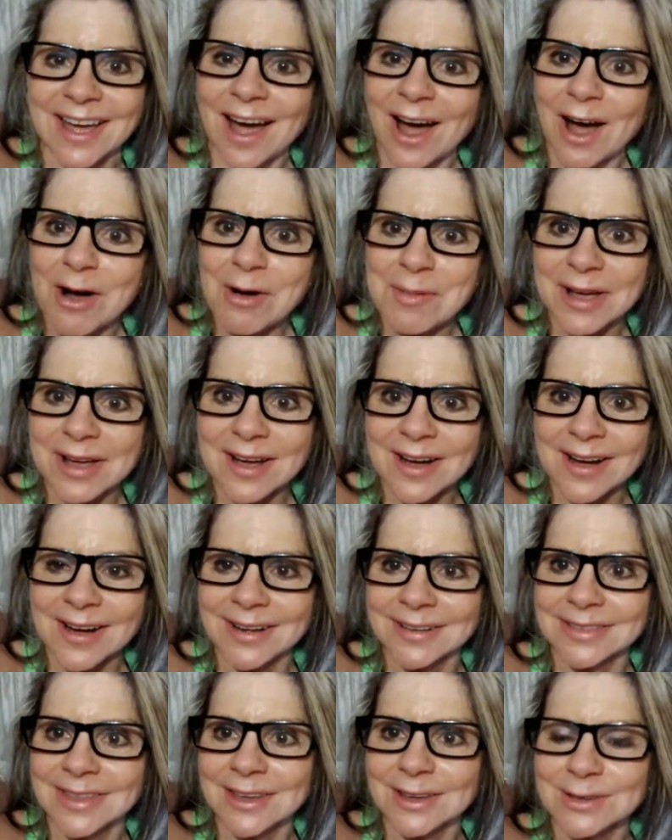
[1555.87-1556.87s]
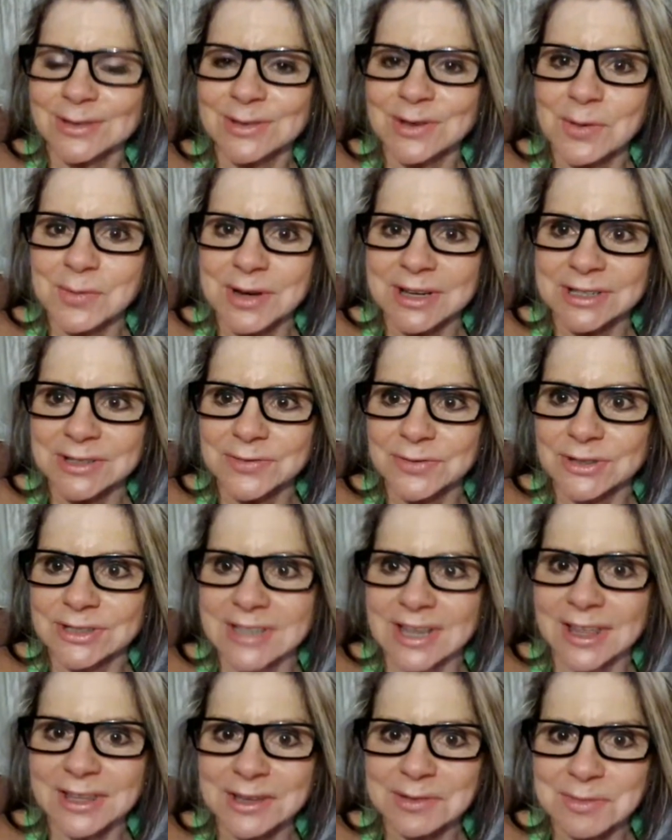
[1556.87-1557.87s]
Oh my God. Thank you so much for
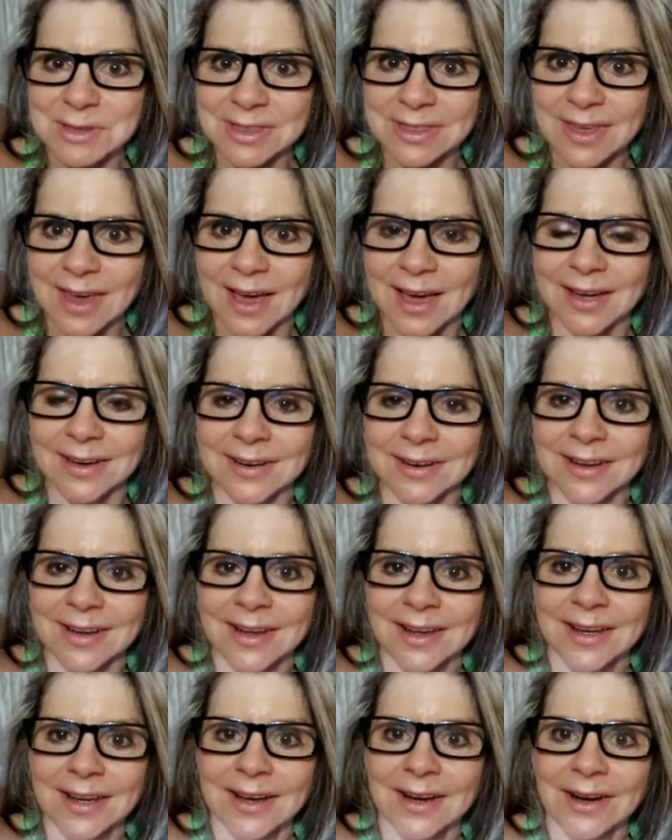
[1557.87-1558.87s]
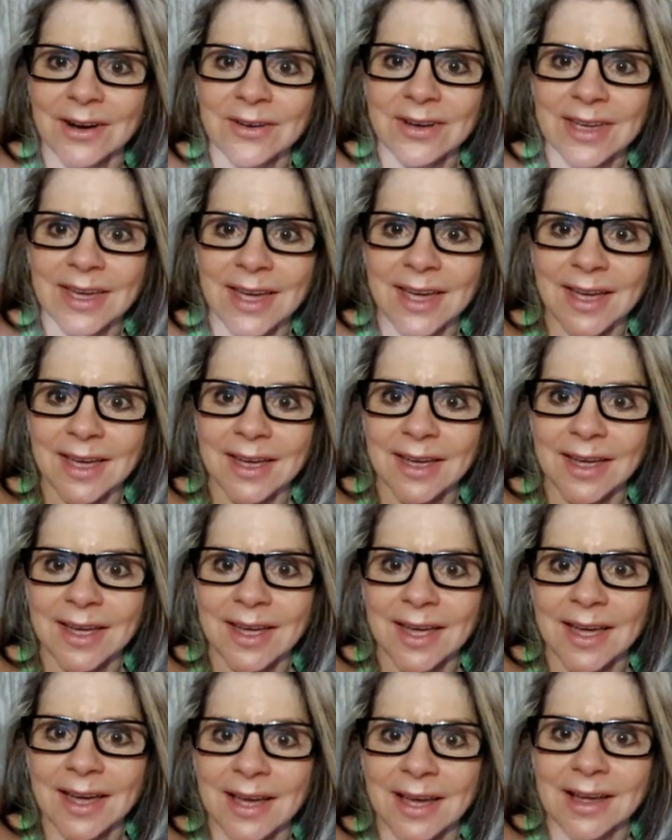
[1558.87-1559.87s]
telling me that. Okay.
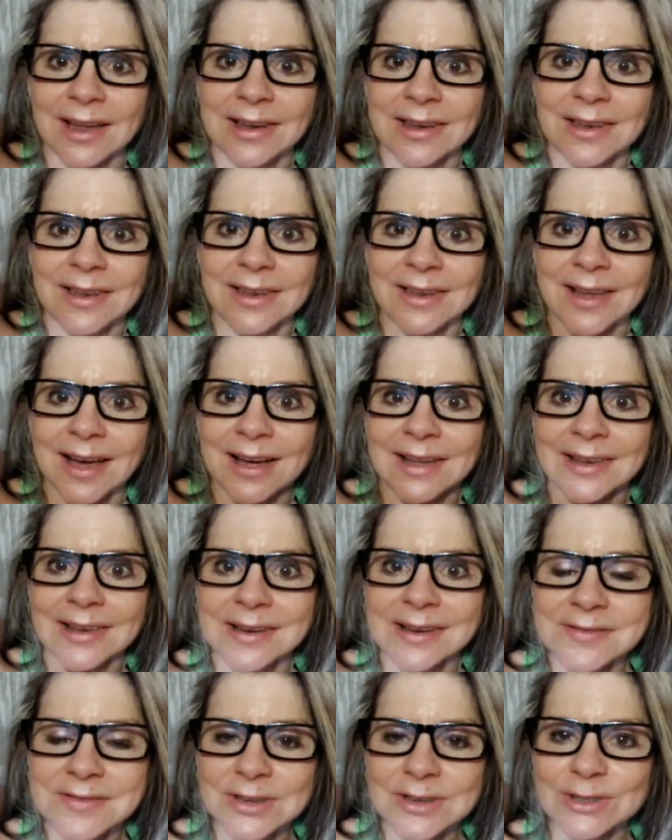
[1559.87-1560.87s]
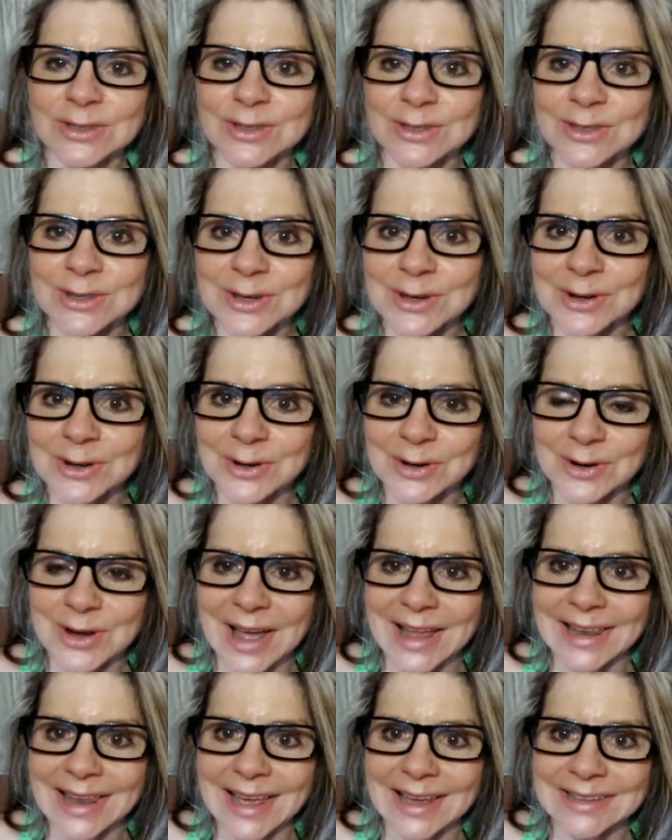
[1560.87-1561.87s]
I love you too,
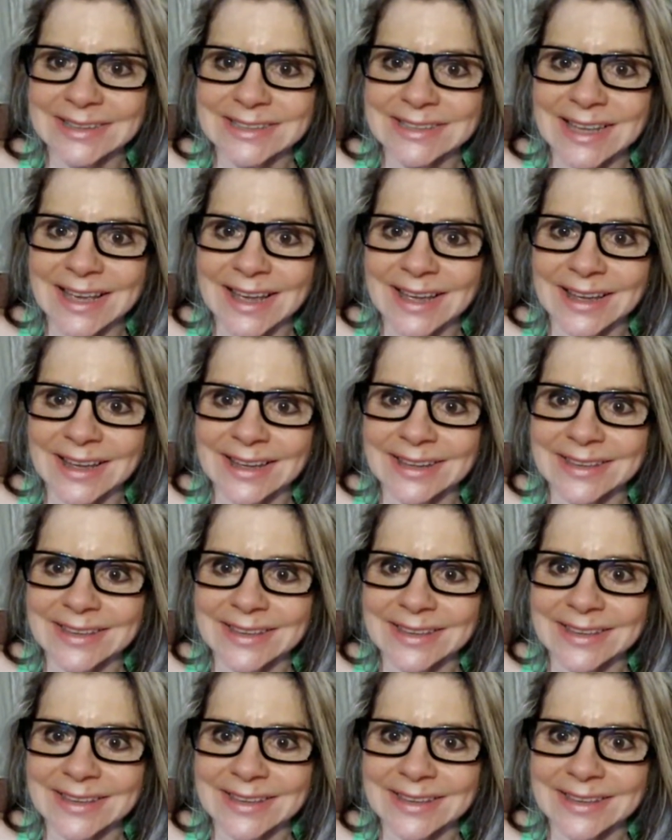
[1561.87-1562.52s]
Alexei.